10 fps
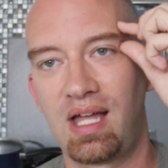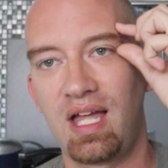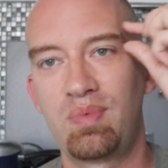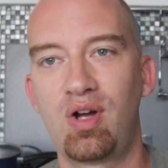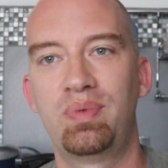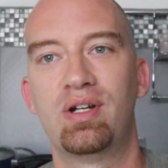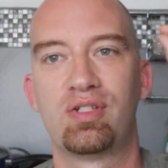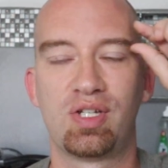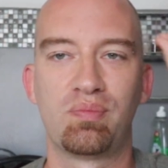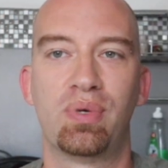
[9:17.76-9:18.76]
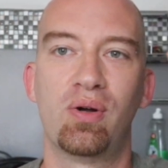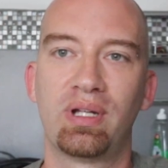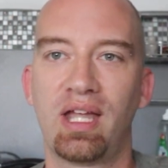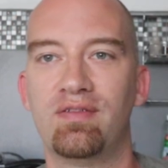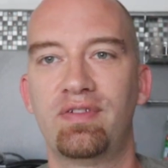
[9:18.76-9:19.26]
eyebrow piercing
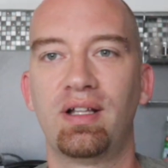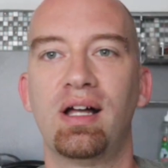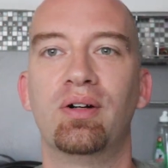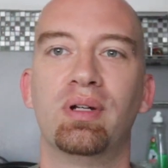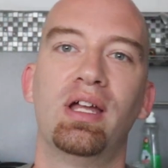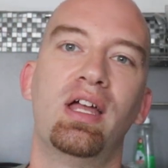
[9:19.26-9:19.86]
broke and fell out.